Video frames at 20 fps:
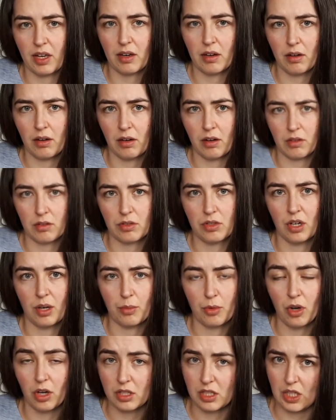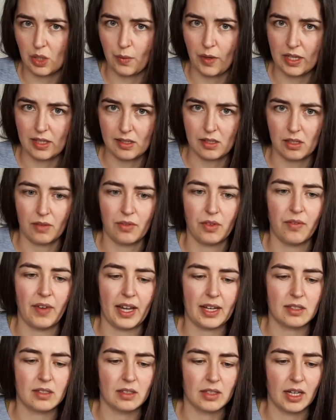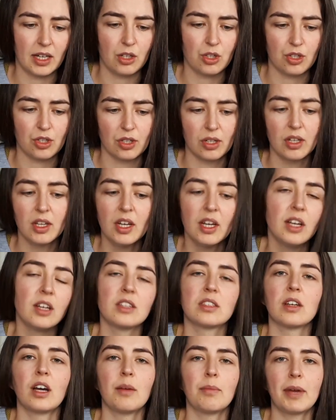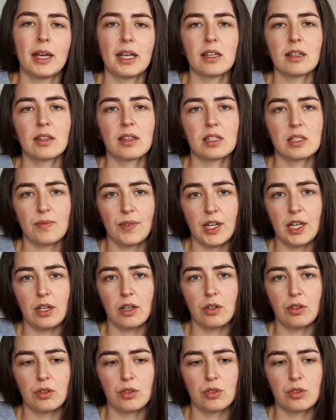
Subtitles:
long-term consequences of the vaccination. So I'm making this video